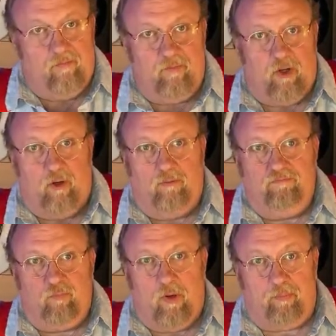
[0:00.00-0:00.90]
you know,
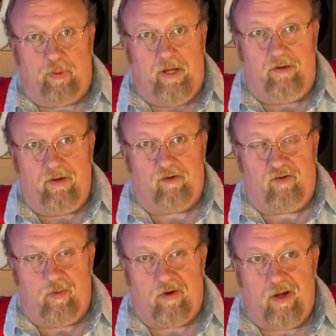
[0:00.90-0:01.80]
repeat
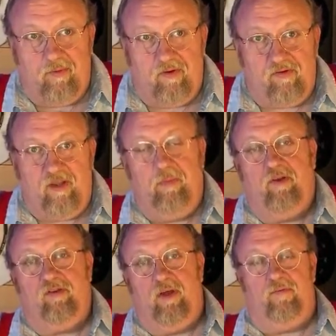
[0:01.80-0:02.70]
customer coming to see my
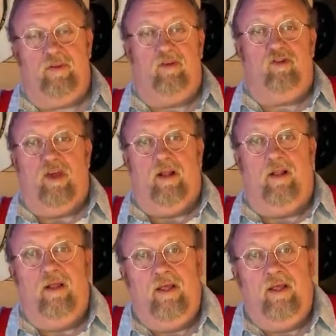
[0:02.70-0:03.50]
stuff on the channel.